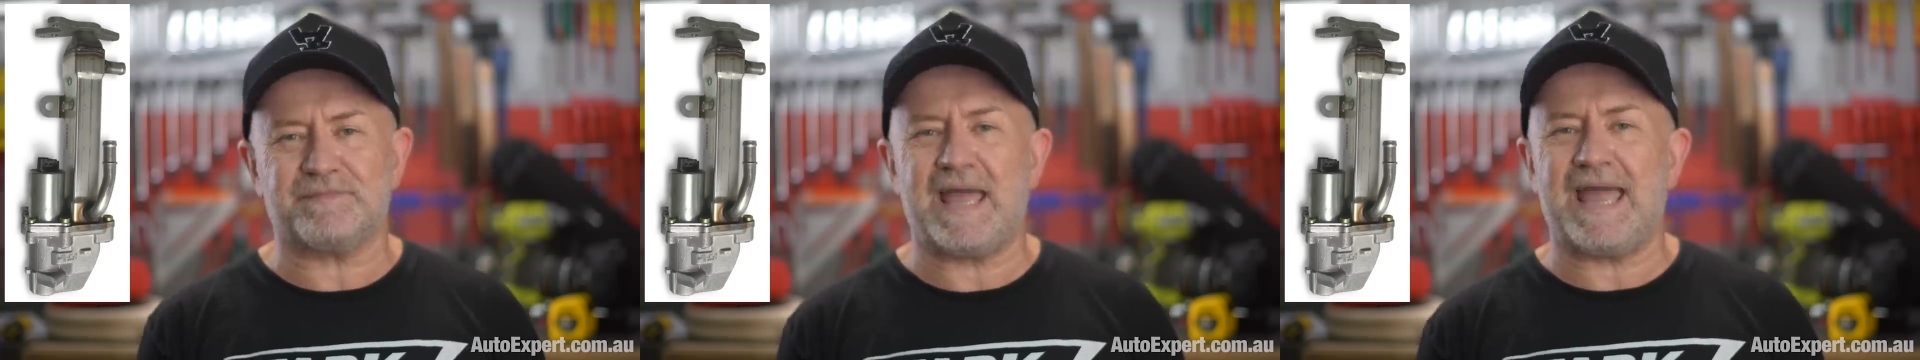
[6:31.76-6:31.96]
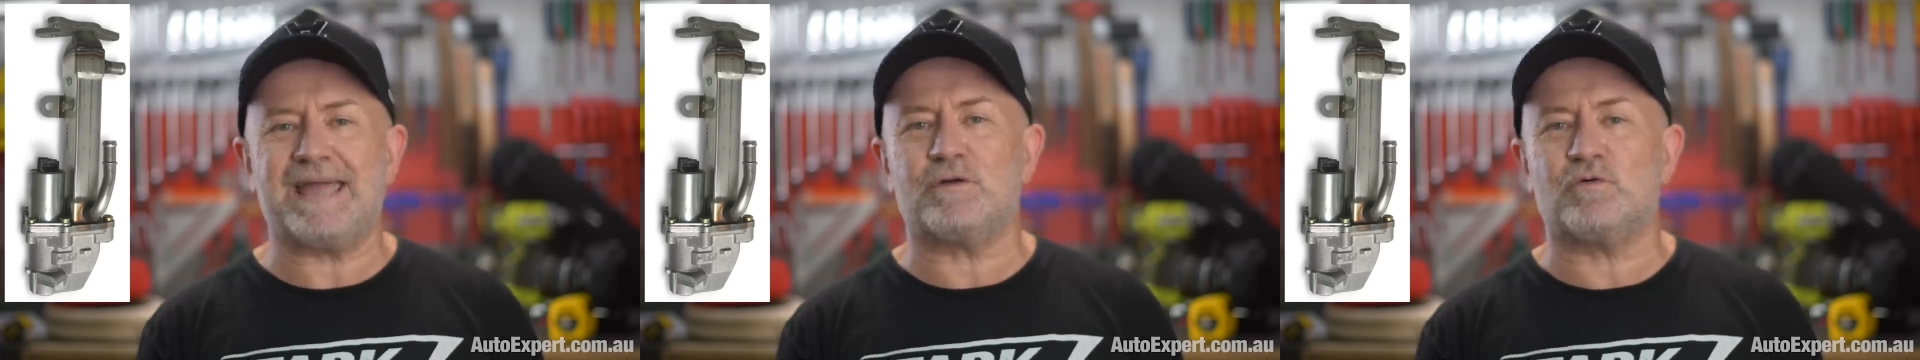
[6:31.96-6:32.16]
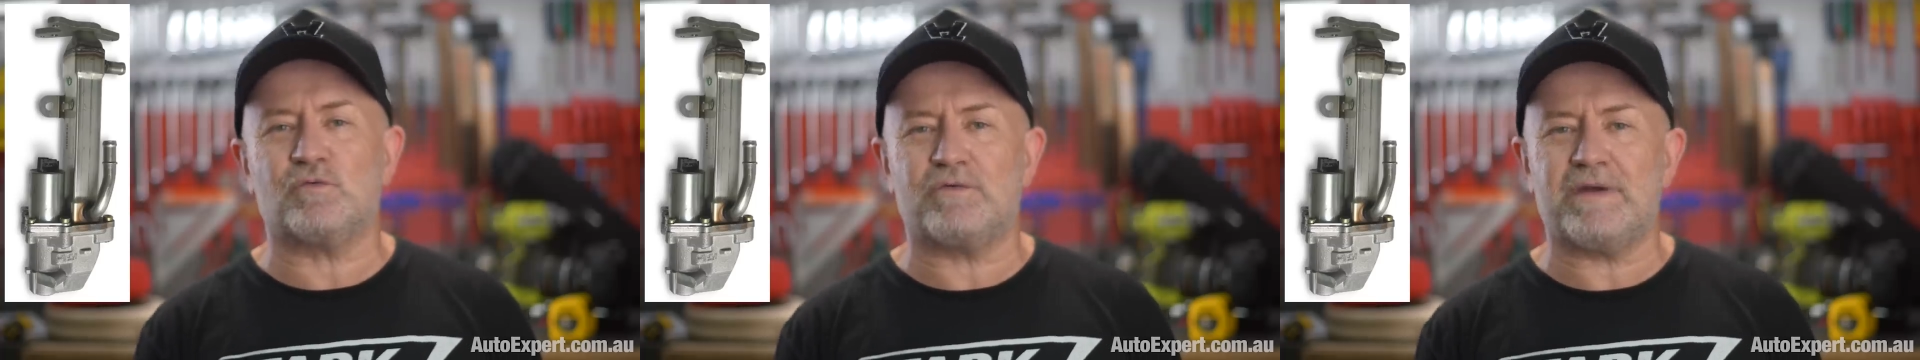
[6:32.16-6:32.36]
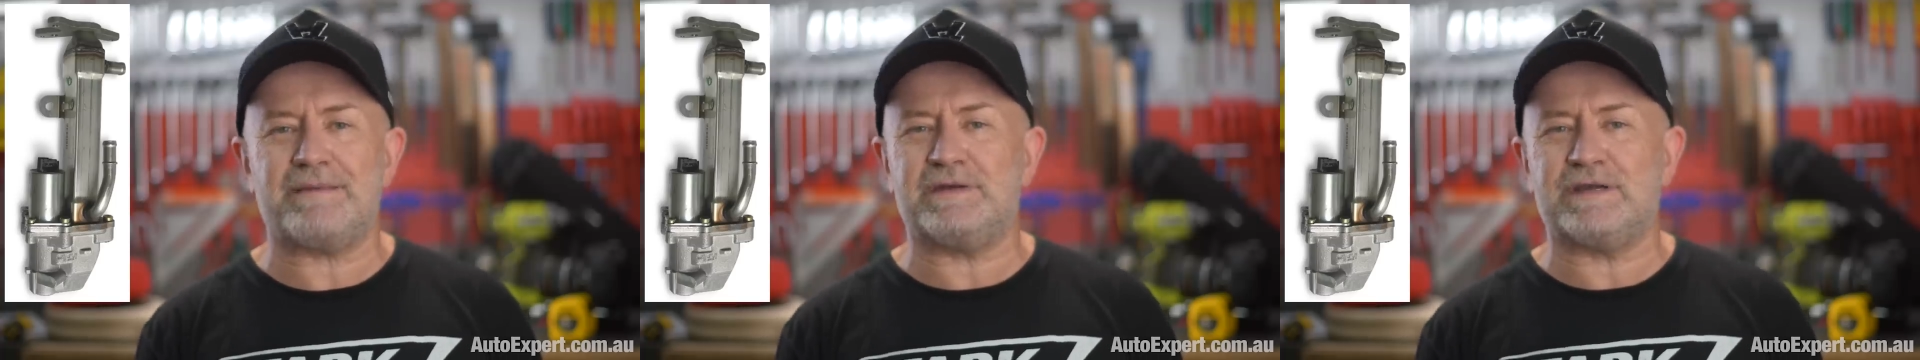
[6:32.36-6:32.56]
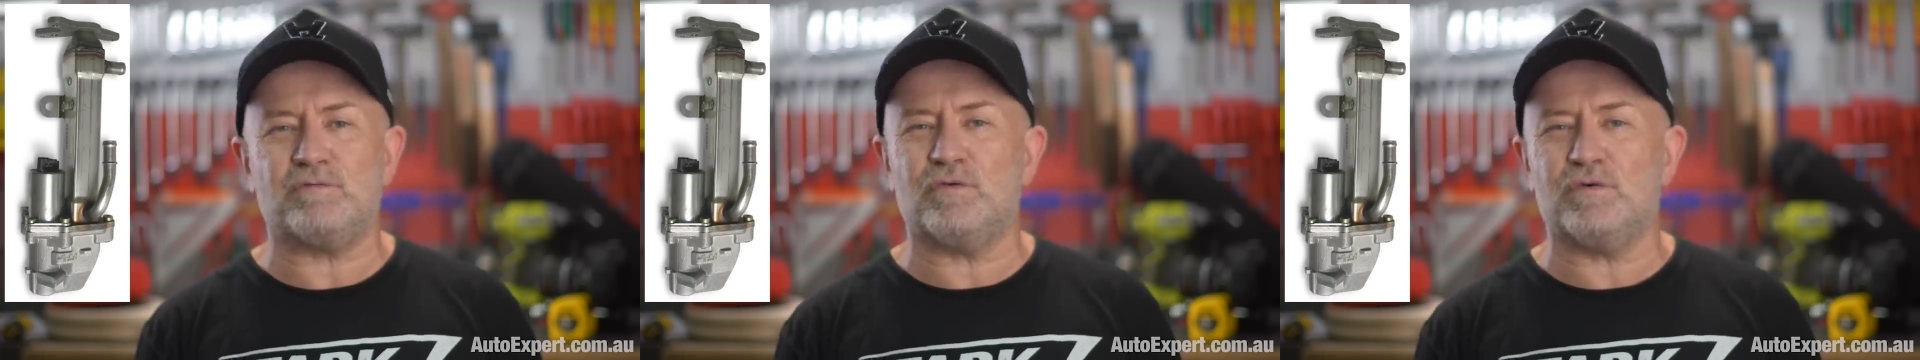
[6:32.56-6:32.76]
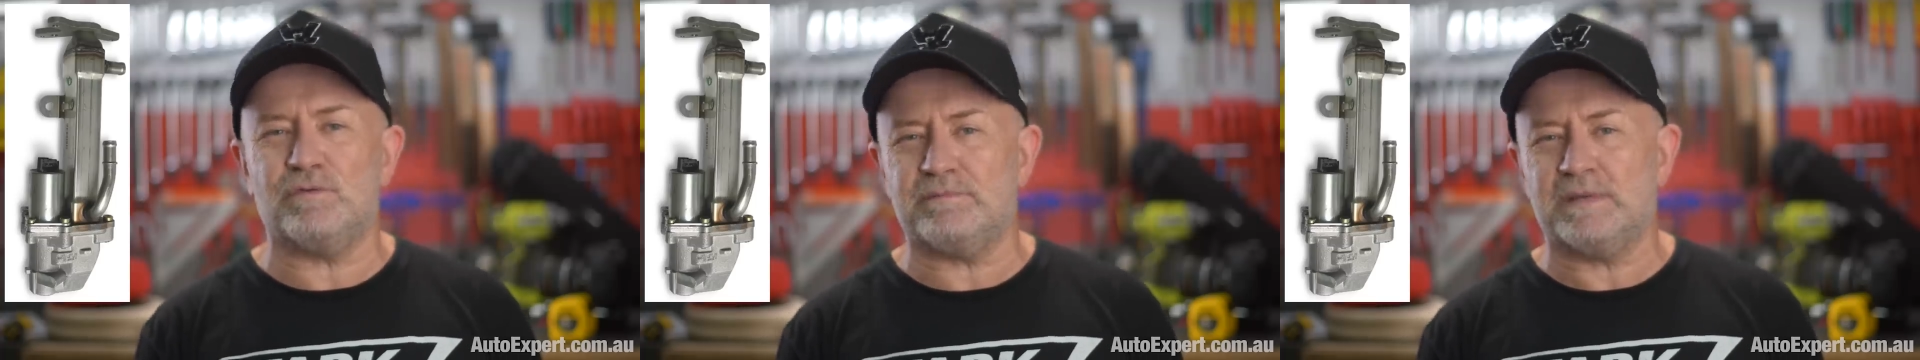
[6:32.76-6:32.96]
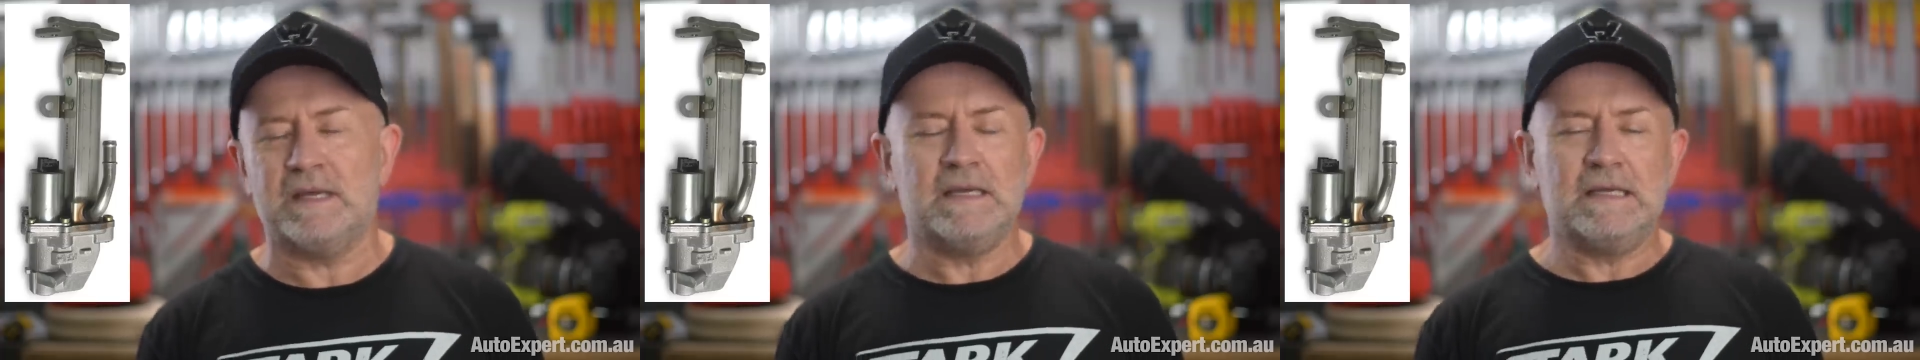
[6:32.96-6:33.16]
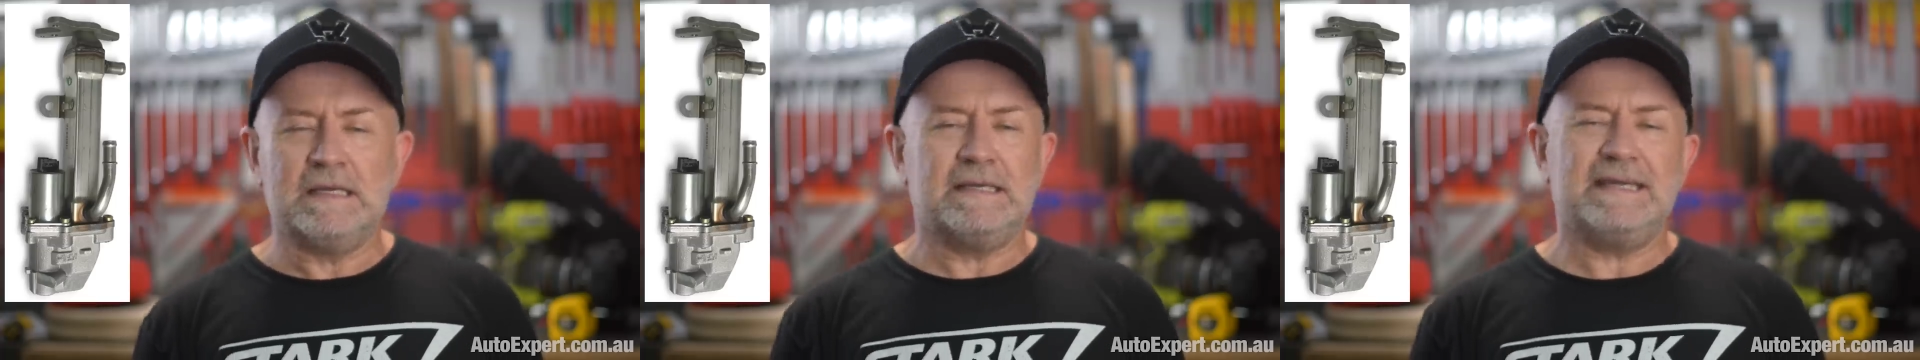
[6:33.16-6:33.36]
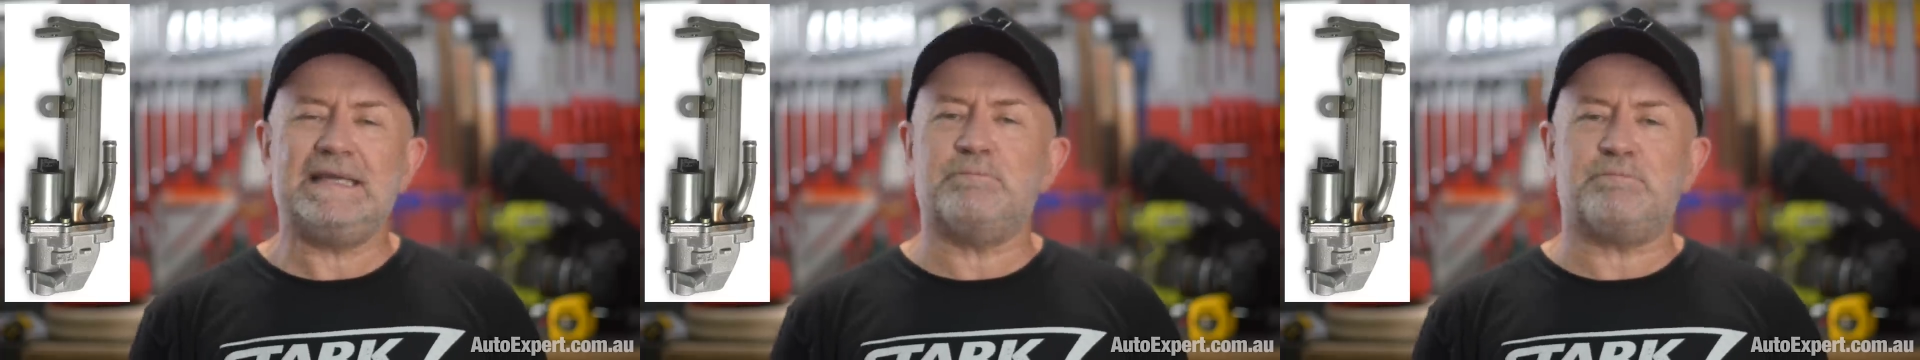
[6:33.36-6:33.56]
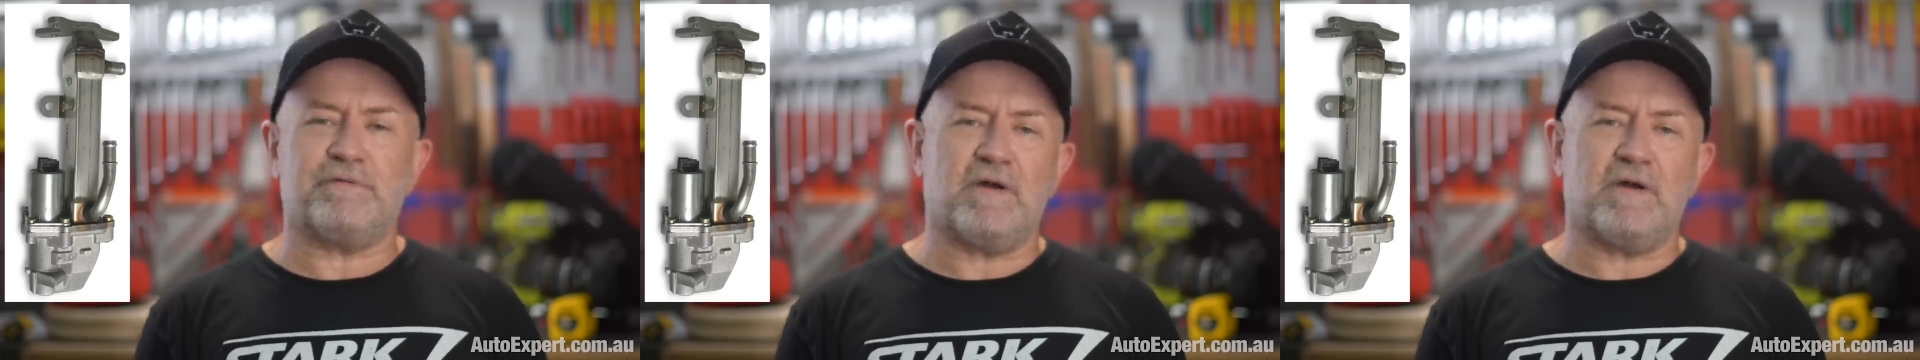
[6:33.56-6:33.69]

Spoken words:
ankle-grabbing room in